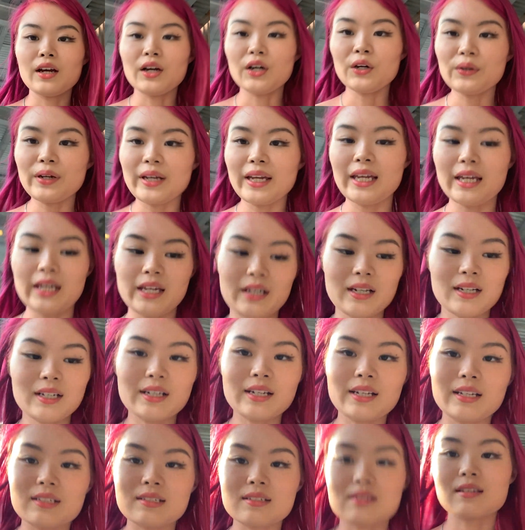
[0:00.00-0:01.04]
Okay
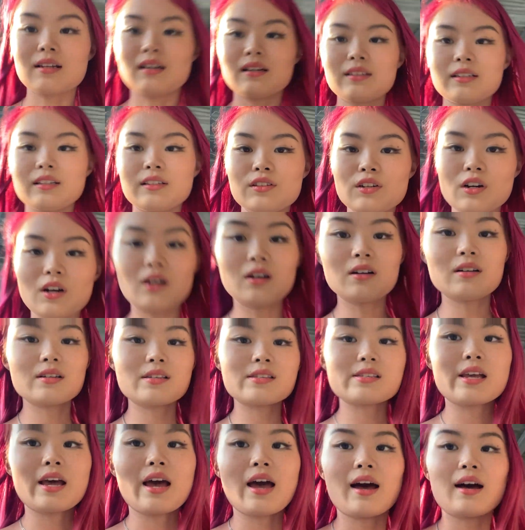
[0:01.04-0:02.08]
guys, the
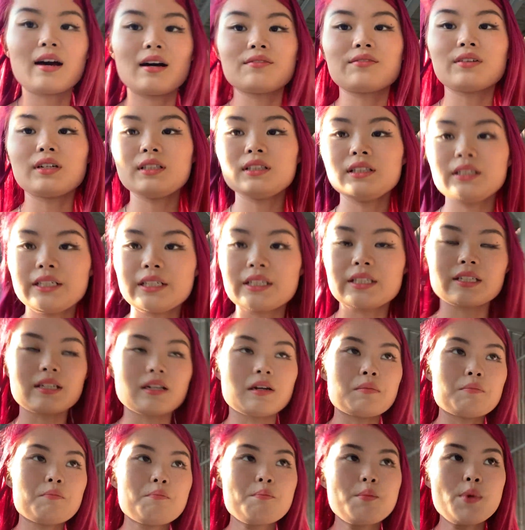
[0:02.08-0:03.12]
dogs have licked
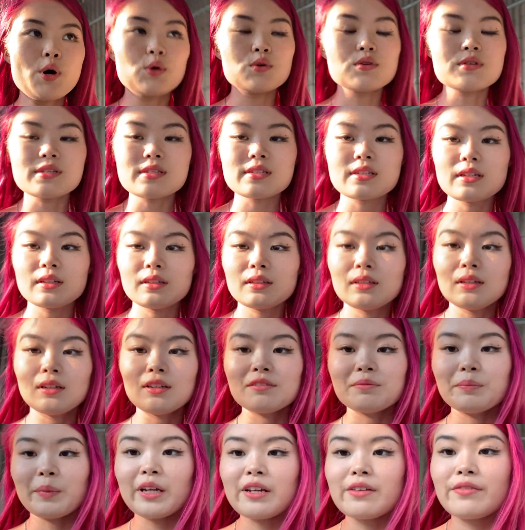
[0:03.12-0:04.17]
most
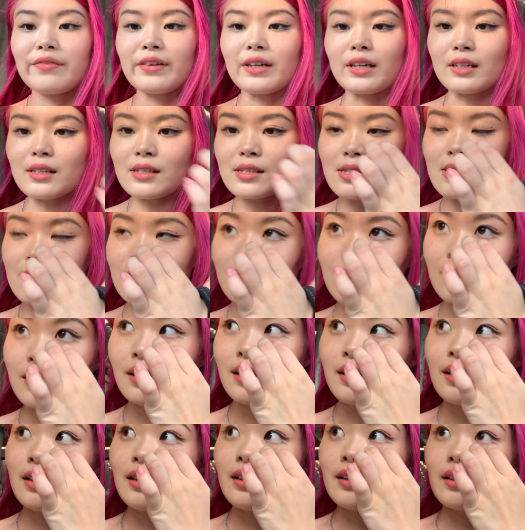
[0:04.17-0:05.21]
of my face
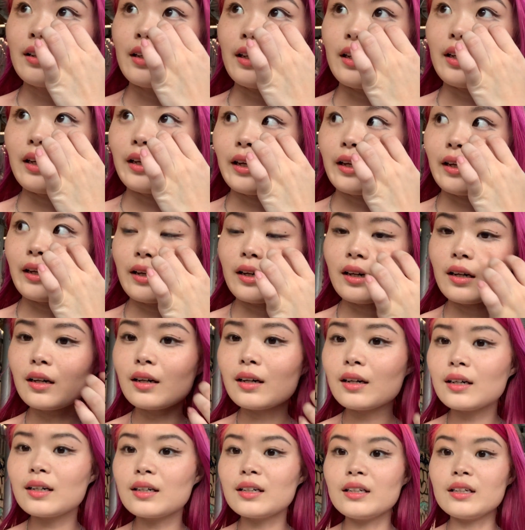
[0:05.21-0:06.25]

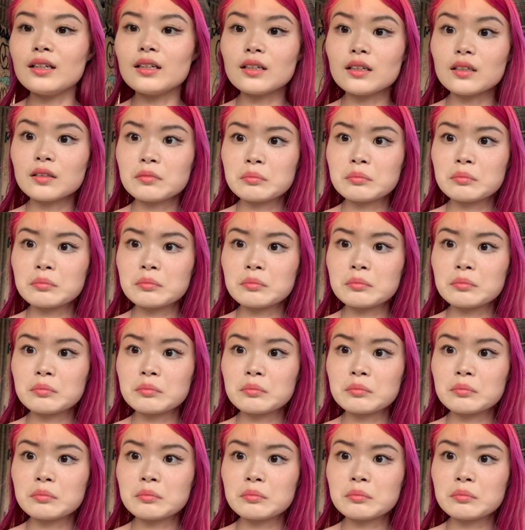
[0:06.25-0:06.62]
and